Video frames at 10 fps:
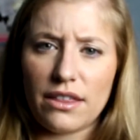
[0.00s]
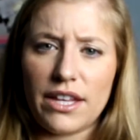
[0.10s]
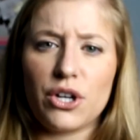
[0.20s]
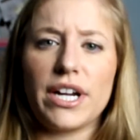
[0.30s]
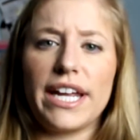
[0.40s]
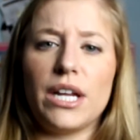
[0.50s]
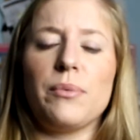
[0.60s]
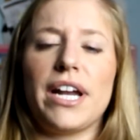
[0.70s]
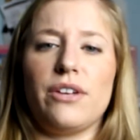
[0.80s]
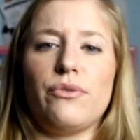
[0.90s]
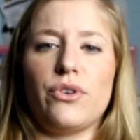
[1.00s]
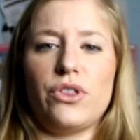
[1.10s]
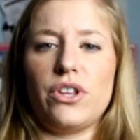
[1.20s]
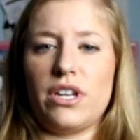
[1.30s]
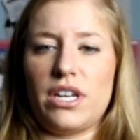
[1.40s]
the theater getting ready for
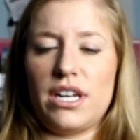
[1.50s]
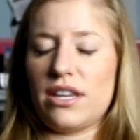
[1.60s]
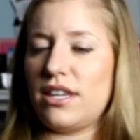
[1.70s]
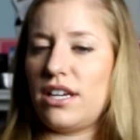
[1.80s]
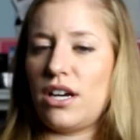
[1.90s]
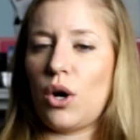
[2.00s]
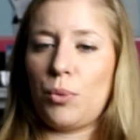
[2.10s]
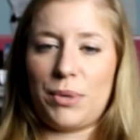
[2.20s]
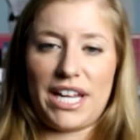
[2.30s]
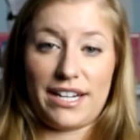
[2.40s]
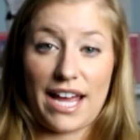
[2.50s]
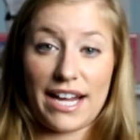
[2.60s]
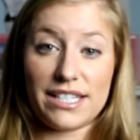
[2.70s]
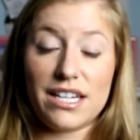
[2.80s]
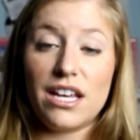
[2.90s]
the opening
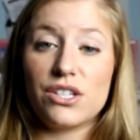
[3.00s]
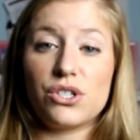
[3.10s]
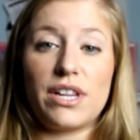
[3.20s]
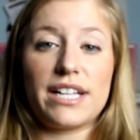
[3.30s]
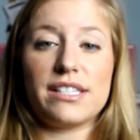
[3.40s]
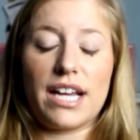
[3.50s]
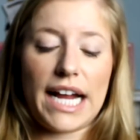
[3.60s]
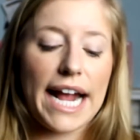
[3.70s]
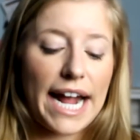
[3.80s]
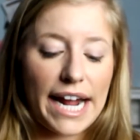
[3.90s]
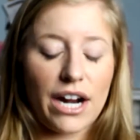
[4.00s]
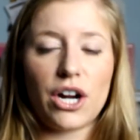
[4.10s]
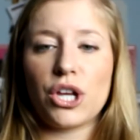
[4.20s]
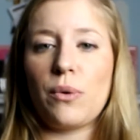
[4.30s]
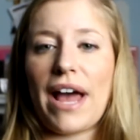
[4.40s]
night. So that's like
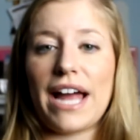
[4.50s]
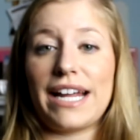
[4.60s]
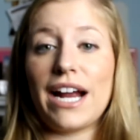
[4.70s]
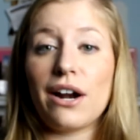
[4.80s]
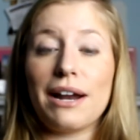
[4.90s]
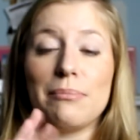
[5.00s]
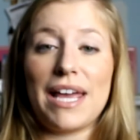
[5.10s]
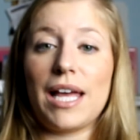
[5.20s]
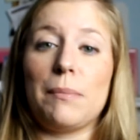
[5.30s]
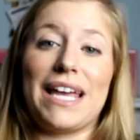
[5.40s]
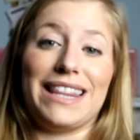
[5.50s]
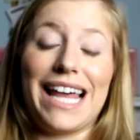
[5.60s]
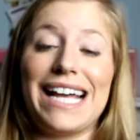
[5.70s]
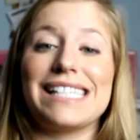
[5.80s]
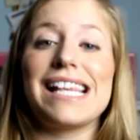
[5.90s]
hair, you add hair and makeup and
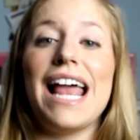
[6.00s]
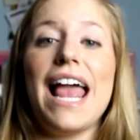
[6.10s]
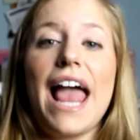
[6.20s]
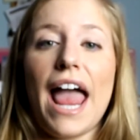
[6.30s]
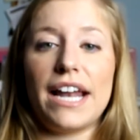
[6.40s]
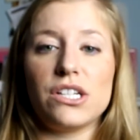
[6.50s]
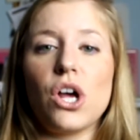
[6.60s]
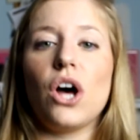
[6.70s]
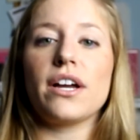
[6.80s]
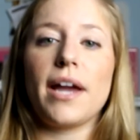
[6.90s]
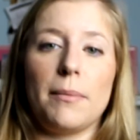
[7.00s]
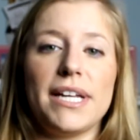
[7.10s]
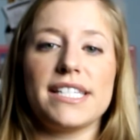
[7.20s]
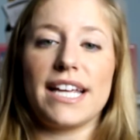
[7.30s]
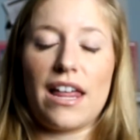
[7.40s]
lights, and it's all
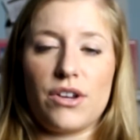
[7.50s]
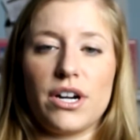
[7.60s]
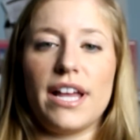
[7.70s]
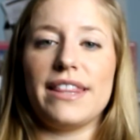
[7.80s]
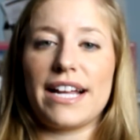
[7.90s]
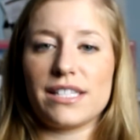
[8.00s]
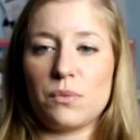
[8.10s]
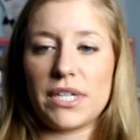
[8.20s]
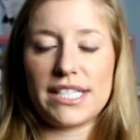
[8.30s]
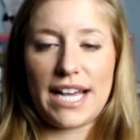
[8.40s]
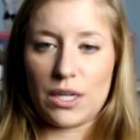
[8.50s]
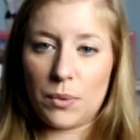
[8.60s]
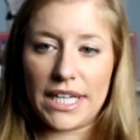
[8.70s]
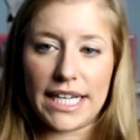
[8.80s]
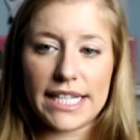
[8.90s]
coming together, and that's what
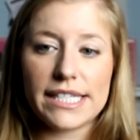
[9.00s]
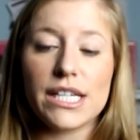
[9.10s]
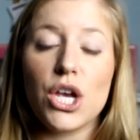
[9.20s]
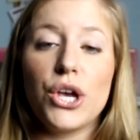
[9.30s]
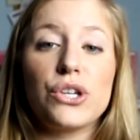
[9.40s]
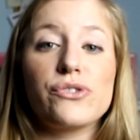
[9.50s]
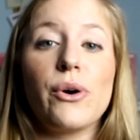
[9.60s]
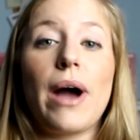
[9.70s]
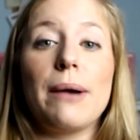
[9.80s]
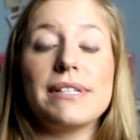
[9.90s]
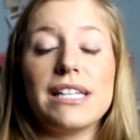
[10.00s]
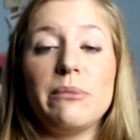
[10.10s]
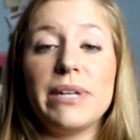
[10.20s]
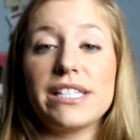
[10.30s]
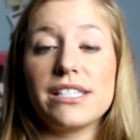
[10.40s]
Tech Week is. So I was in
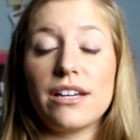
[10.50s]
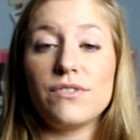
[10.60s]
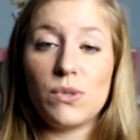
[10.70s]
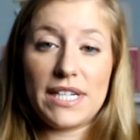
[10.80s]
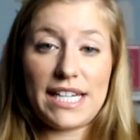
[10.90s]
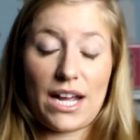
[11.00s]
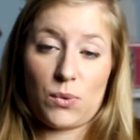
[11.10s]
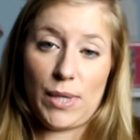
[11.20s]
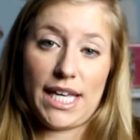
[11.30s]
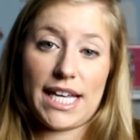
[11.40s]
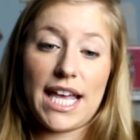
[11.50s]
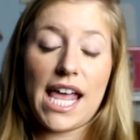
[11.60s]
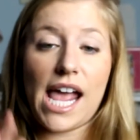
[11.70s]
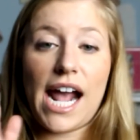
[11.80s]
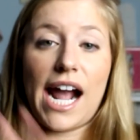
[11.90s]
the midst of doing Tech Week,
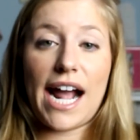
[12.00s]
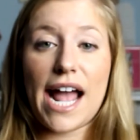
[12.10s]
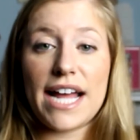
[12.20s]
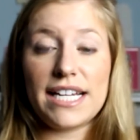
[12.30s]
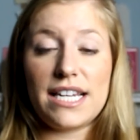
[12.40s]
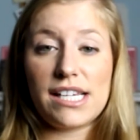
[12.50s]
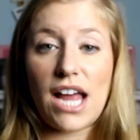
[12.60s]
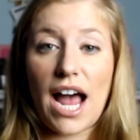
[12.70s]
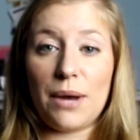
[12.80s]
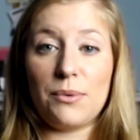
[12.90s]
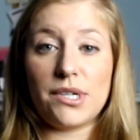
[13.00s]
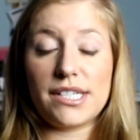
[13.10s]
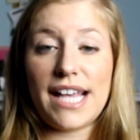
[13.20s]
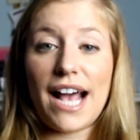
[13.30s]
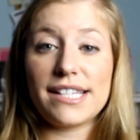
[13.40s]
and I
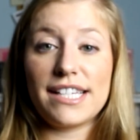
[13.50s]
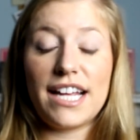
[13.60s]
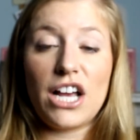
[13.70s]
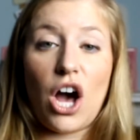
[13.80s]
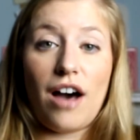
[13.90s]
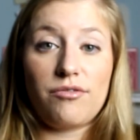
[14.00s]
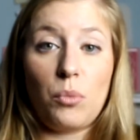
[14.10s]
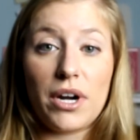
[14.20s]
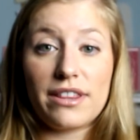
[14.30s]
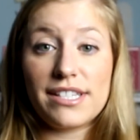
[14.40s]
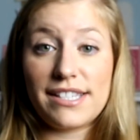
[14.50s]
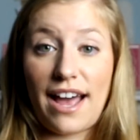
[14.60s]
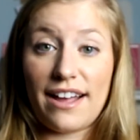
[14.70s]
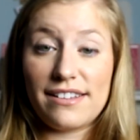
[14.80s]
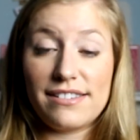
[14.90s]
was exiting off one of the
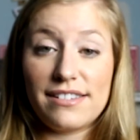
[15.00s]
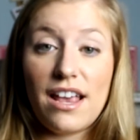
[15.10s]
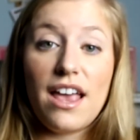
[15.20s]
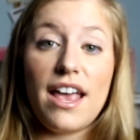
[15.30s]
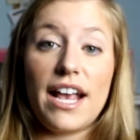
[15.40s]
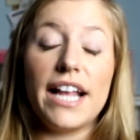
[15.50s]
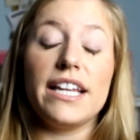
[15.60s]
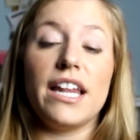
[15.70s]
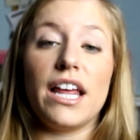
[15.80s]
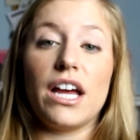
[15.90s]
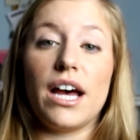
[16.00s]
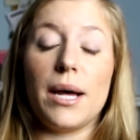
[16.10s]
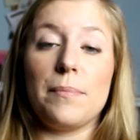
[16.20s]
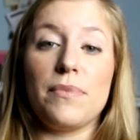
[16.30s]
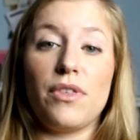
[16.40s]
sides in
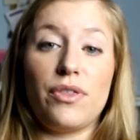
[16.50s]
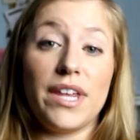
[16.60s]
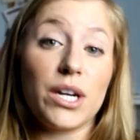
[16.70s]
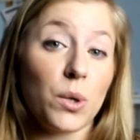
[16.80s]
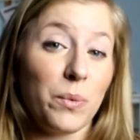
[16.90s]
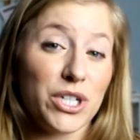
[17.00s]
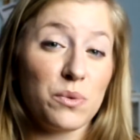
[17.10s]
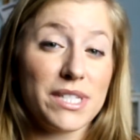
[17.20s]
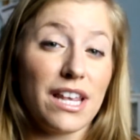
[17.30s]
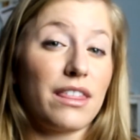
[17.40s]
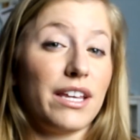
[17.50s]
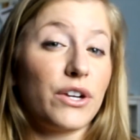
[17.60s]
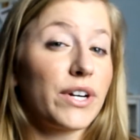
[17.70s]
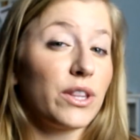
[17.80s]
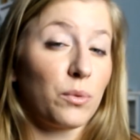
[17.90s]
the theater, which was a
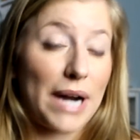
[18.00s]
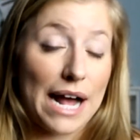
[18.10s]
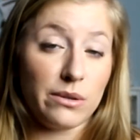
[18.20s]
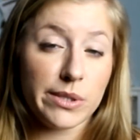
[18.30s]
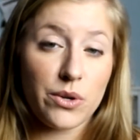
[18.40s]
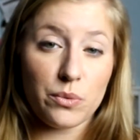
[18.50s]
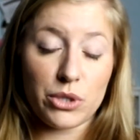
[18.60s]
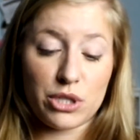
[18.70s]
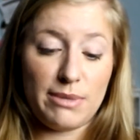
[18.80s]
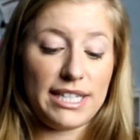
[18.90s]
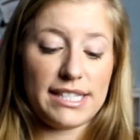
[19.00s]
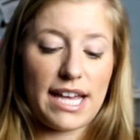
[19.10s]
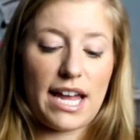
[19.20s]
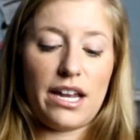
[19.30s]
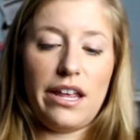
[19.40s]
theater in the round, which means
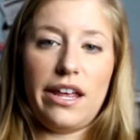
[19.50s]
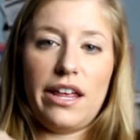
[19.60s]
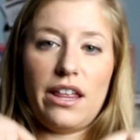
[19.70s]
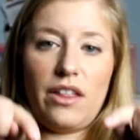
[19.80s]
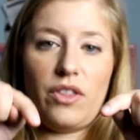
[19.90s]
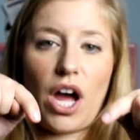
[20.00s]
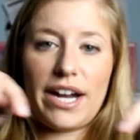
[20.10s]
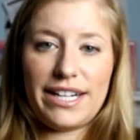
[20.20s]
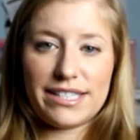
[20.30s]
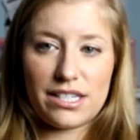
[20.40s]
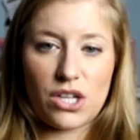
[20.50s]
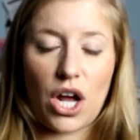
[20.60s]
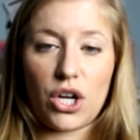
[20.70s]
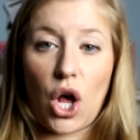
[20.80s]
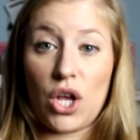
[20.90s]
that the audience is
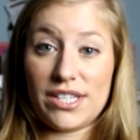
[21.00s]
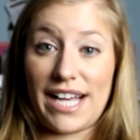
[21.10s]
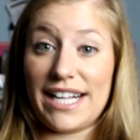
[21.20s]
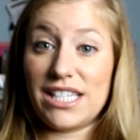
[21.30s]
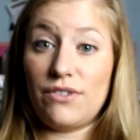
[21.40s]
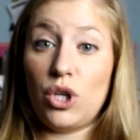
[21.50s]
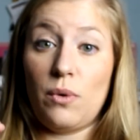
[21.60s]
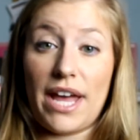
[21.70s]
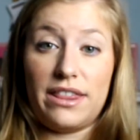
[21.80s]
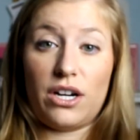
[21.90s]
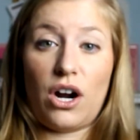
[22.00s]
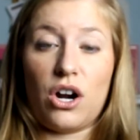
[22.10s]
on all sides of you, and